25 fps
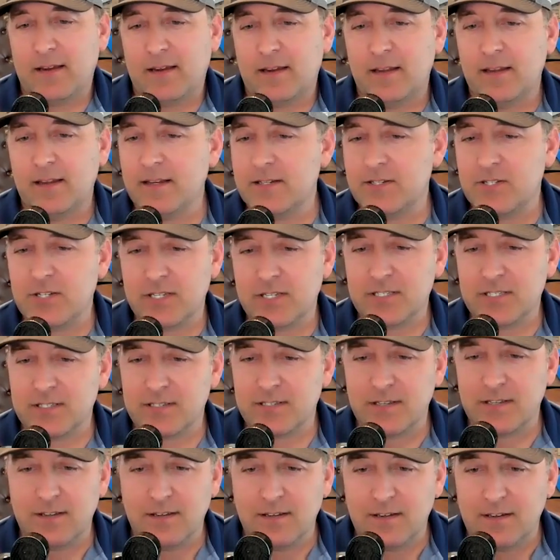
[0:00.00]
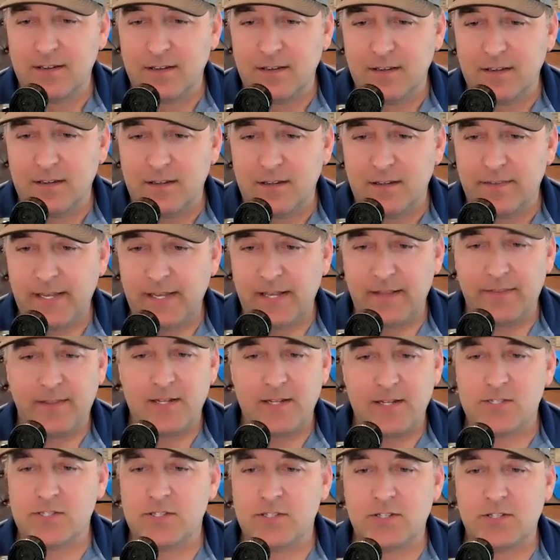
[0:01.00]
And it's just
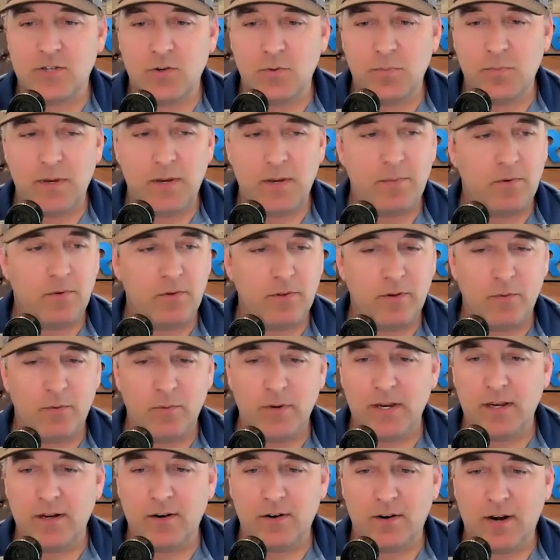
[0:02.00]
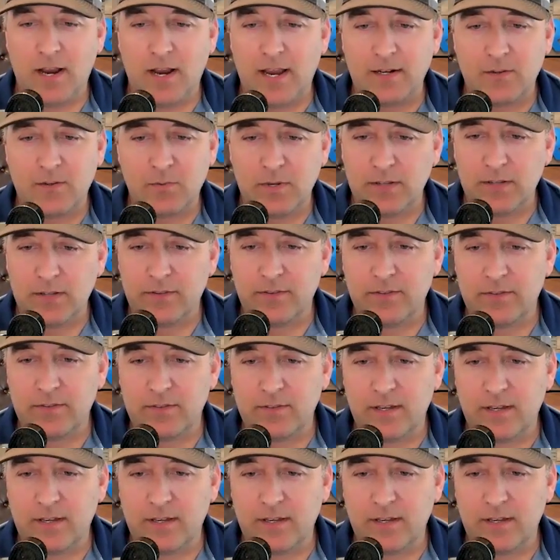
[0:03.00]
that's the 2 people that we interact with.